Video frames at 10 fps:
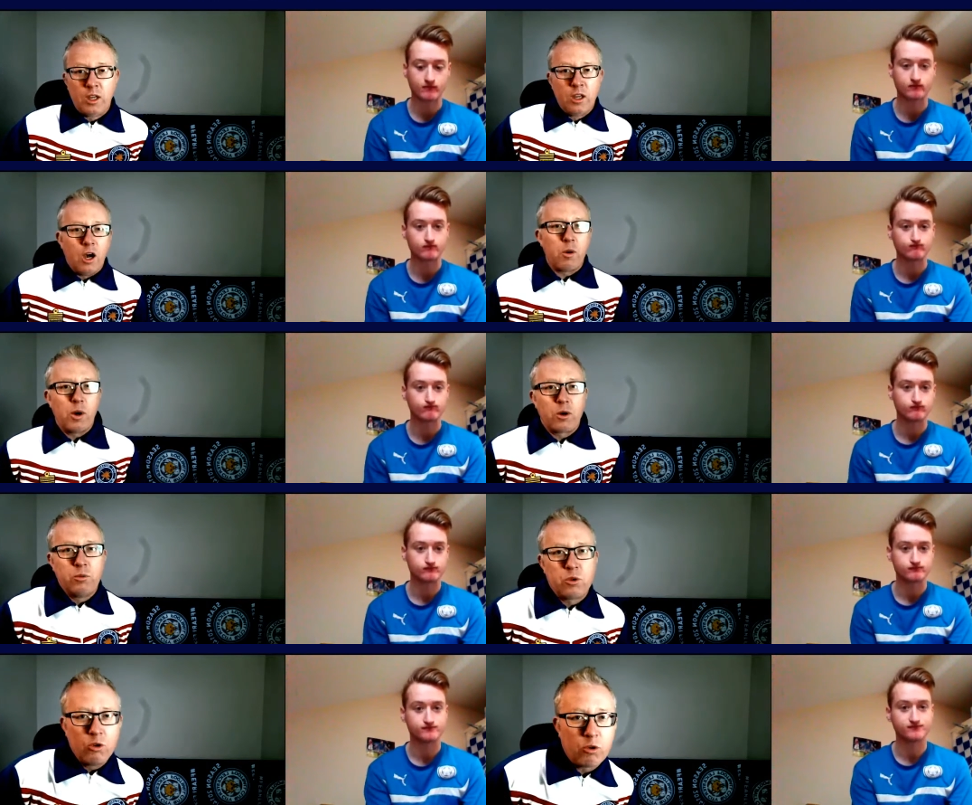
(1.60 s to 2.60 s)
Speaker 1: Hi,
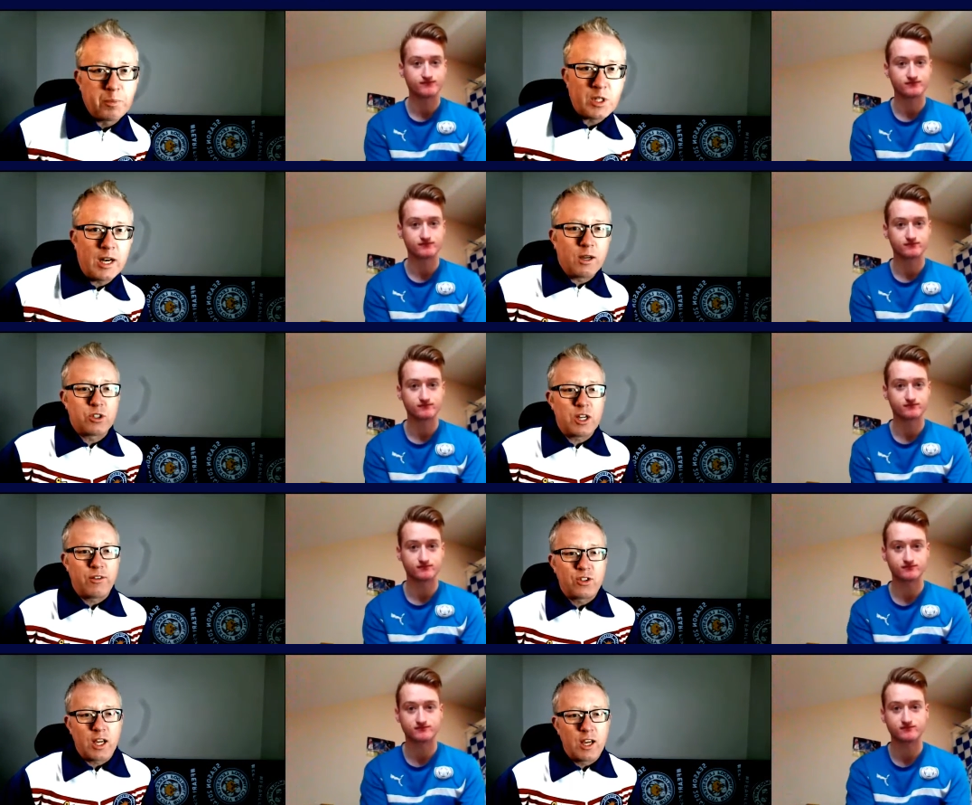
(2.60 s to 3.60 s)
welcome to 100%
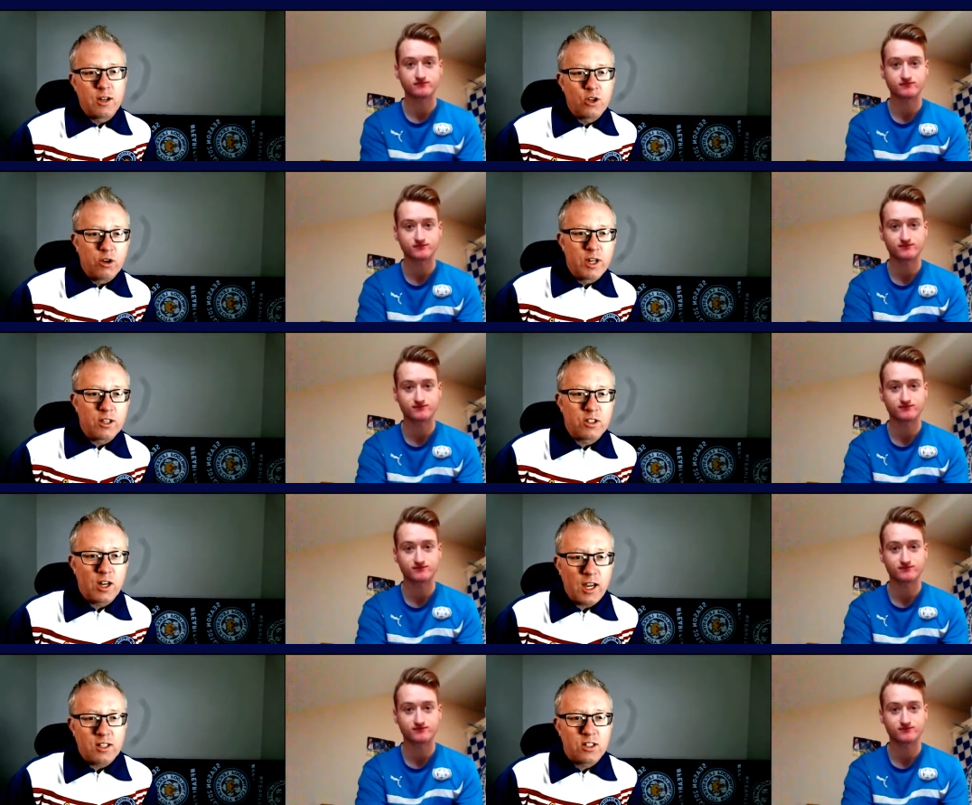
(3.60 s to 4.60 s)
LCFC, and joining us
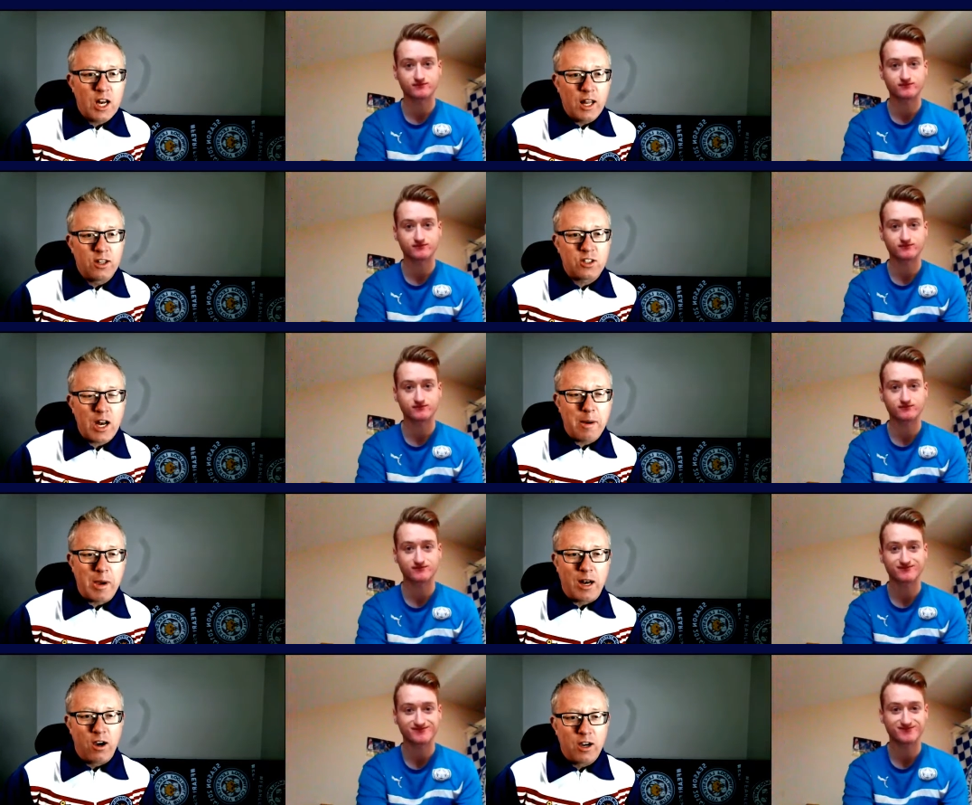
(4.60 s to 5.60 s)
today is Dan the
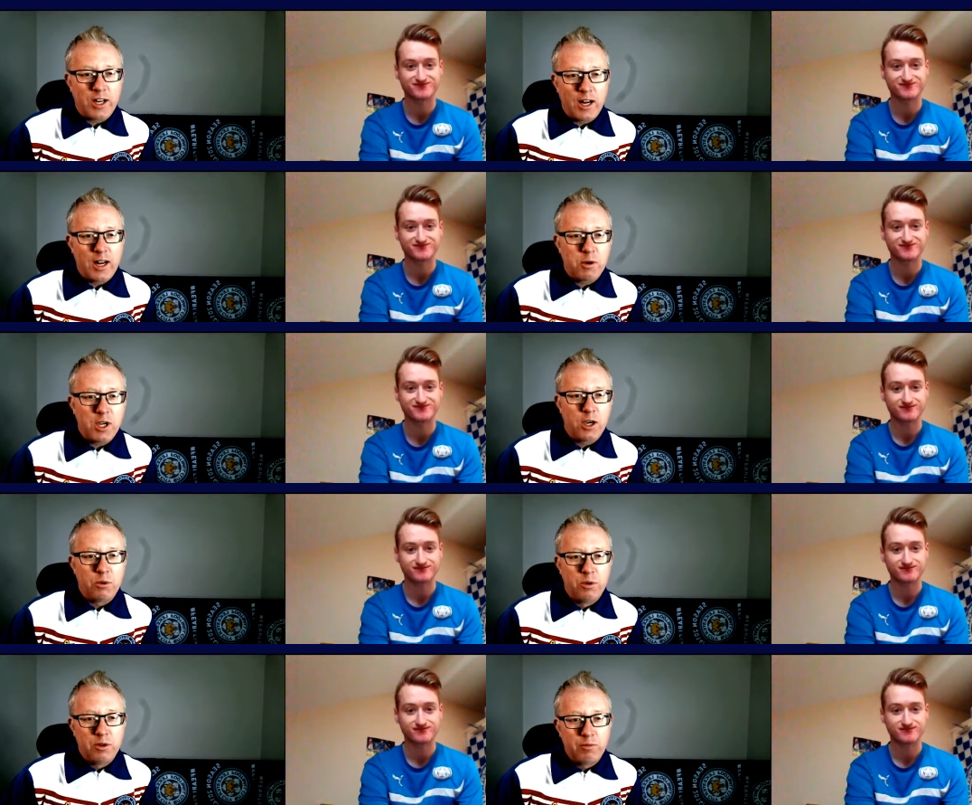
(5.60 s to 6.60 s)
Statman. Hi, Dan, how are
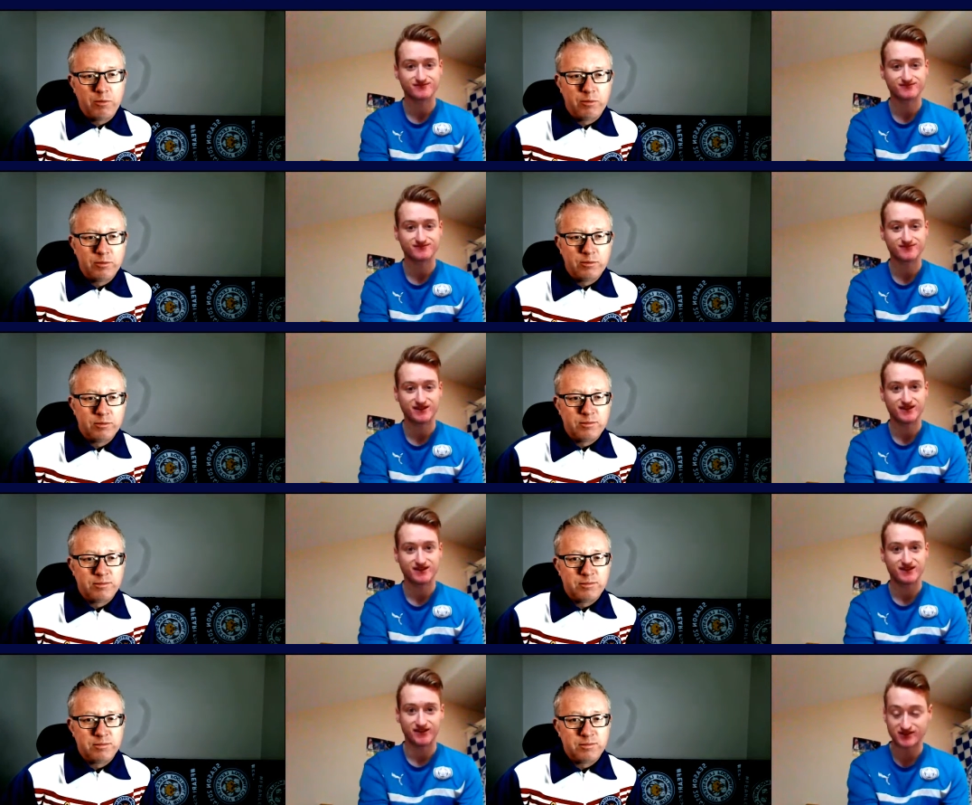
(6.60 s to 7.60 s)
you?
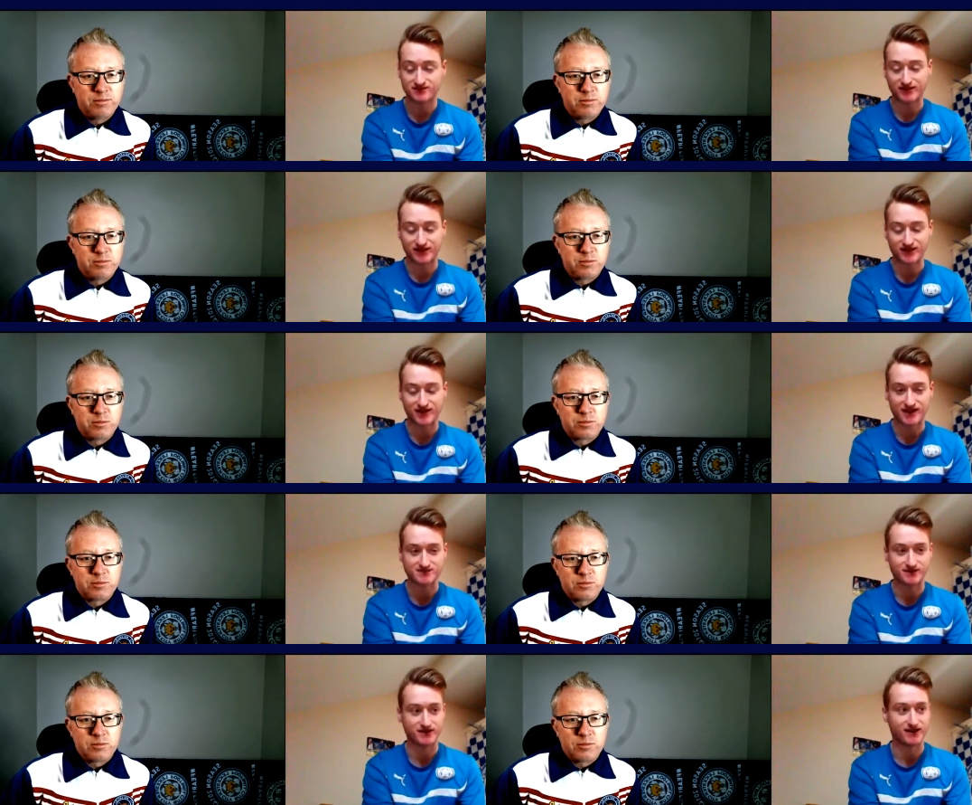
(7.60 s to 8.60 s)
Speaker 2: Not too bad, thank you. Yeah,
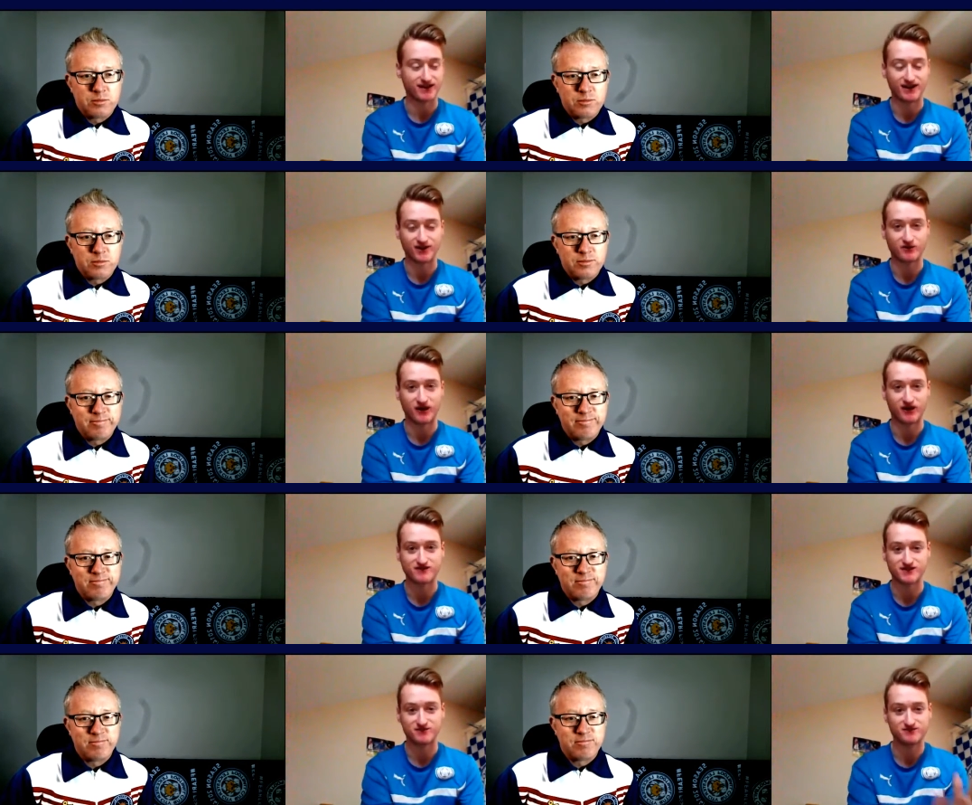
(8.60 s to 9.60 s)
it's been uh, a, little while,
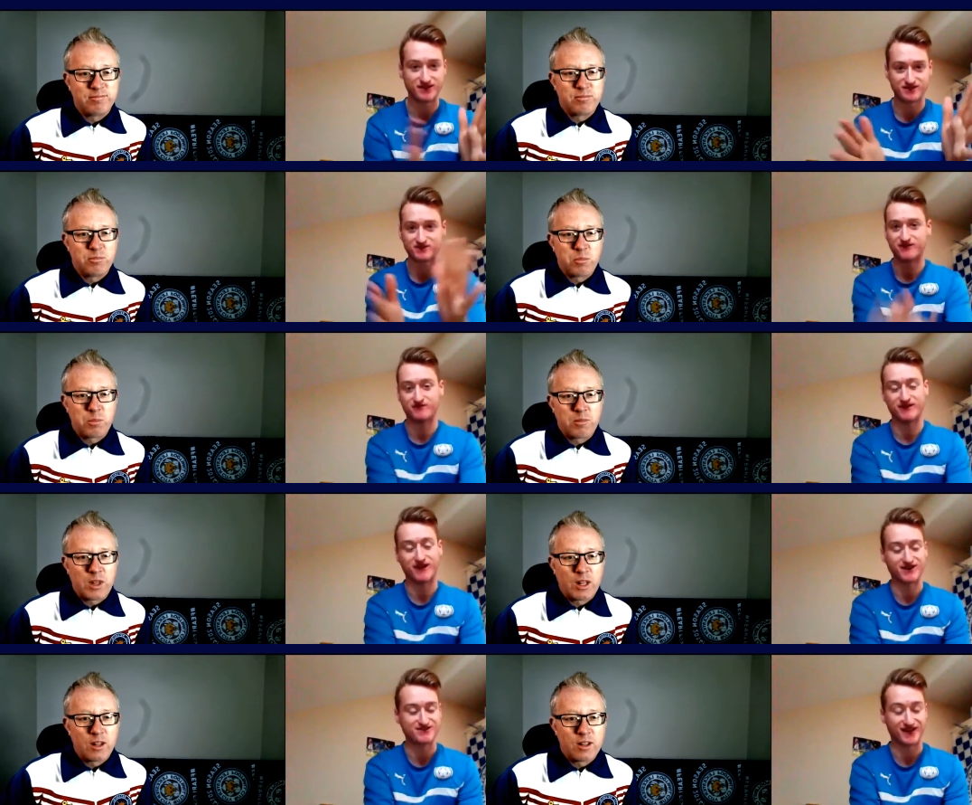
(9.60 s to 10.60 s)
obviously, because we've
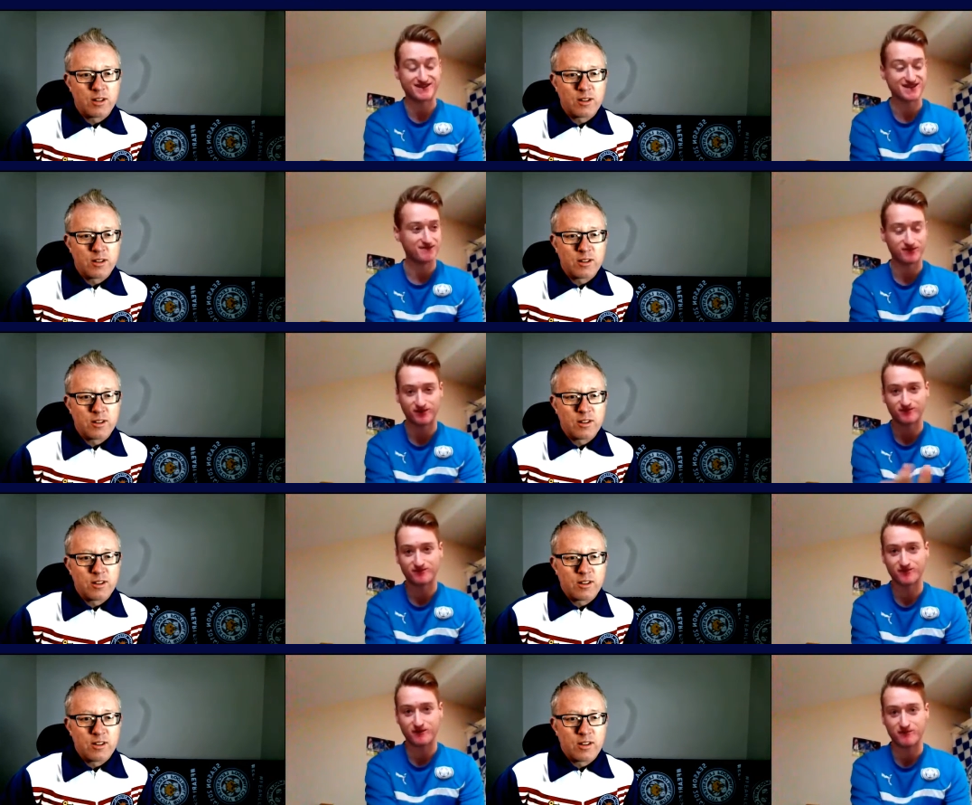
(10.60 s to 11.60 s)
been hard to find time, but
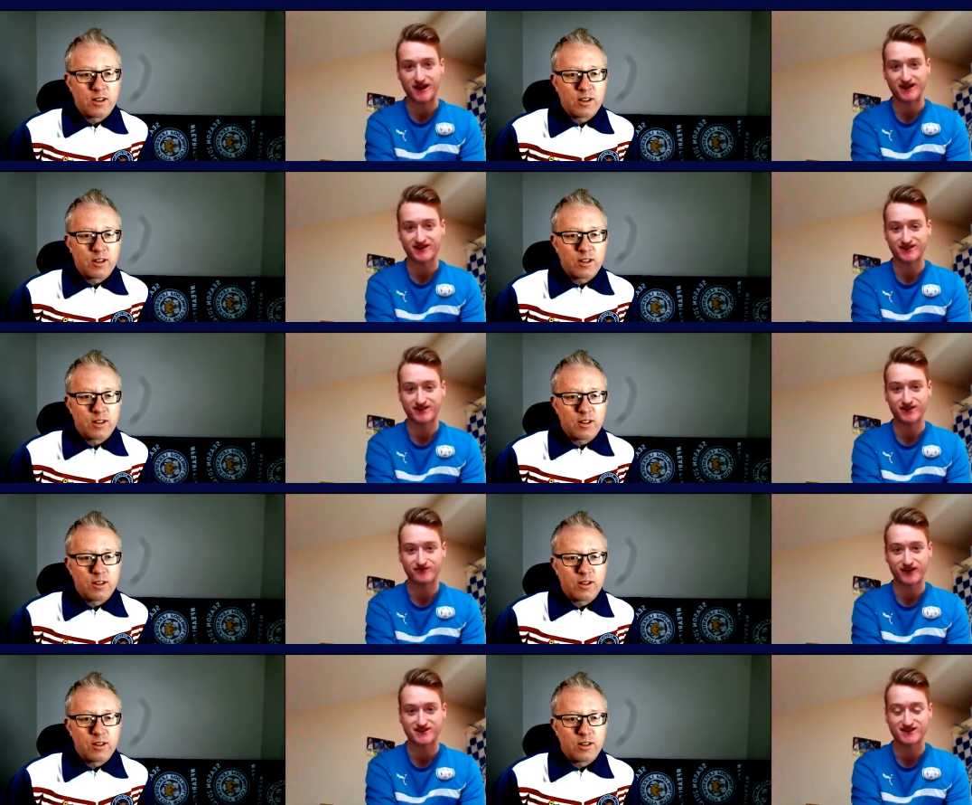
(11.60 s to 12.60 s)
we're back and,
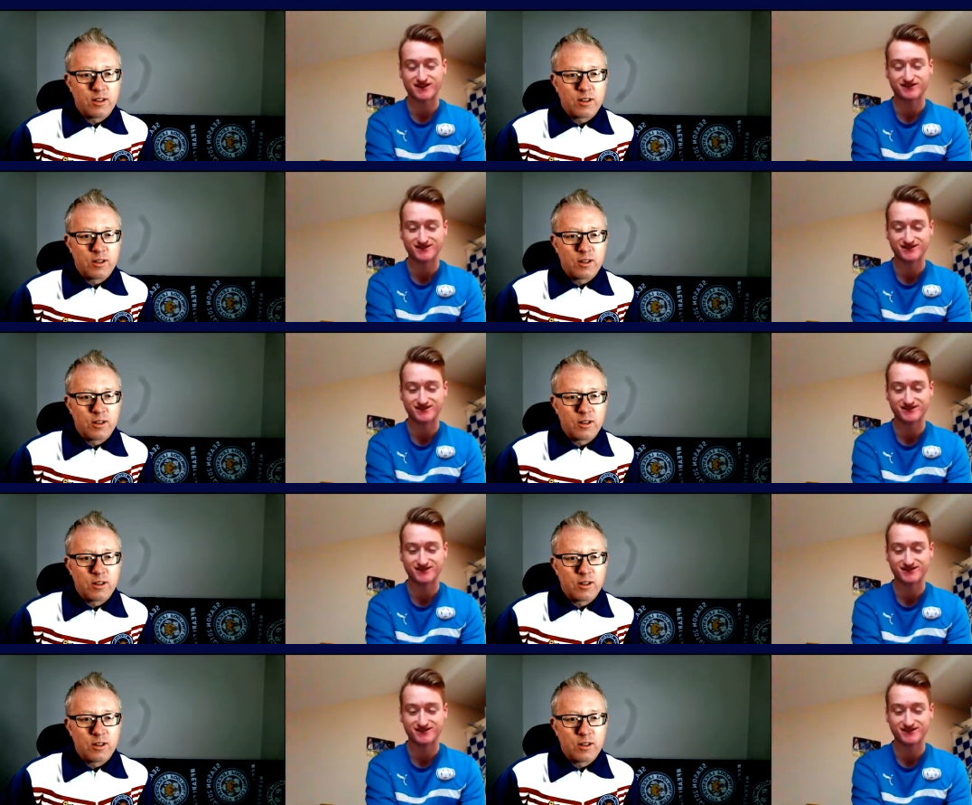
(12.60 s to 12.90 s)
and ready to go.